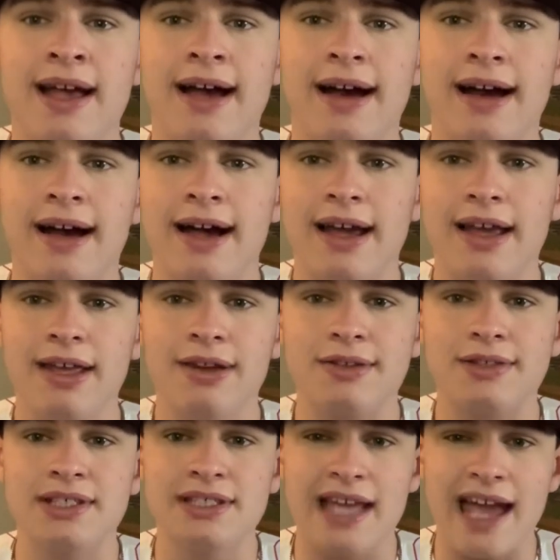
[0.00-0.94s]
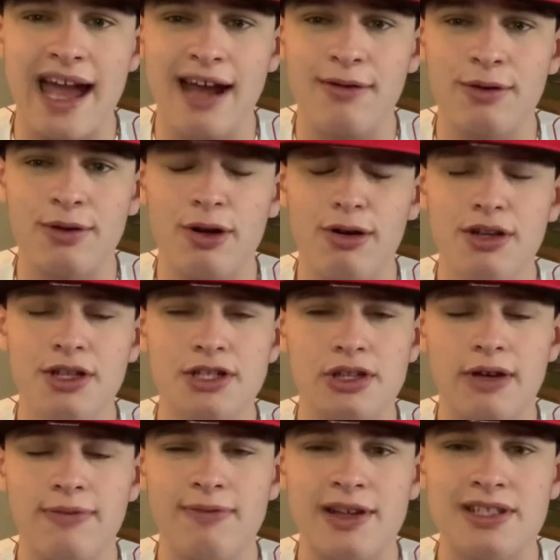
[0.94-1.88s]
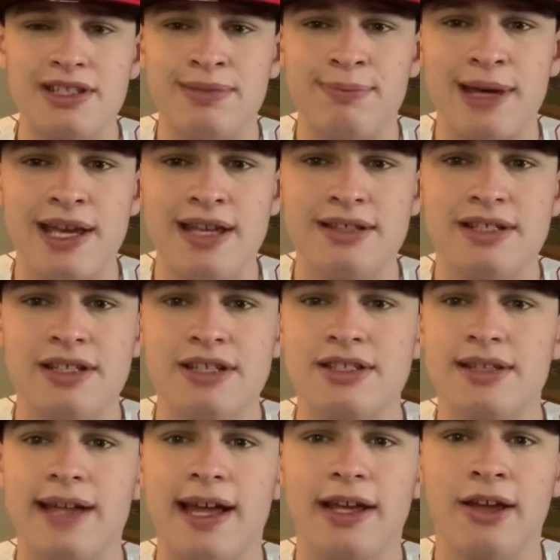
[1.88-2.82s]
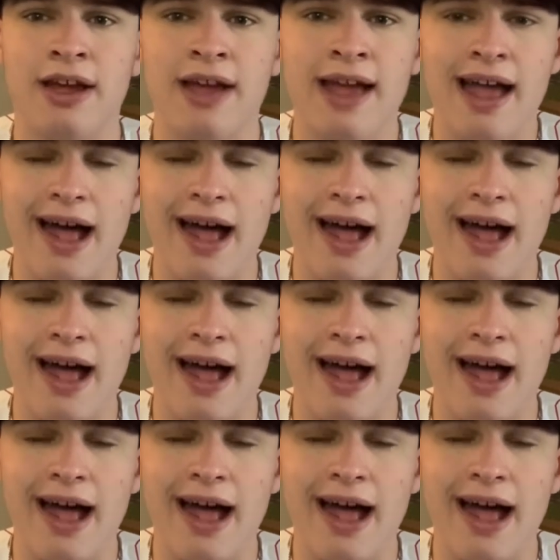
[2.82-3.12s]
stacked with all these offensive pieces like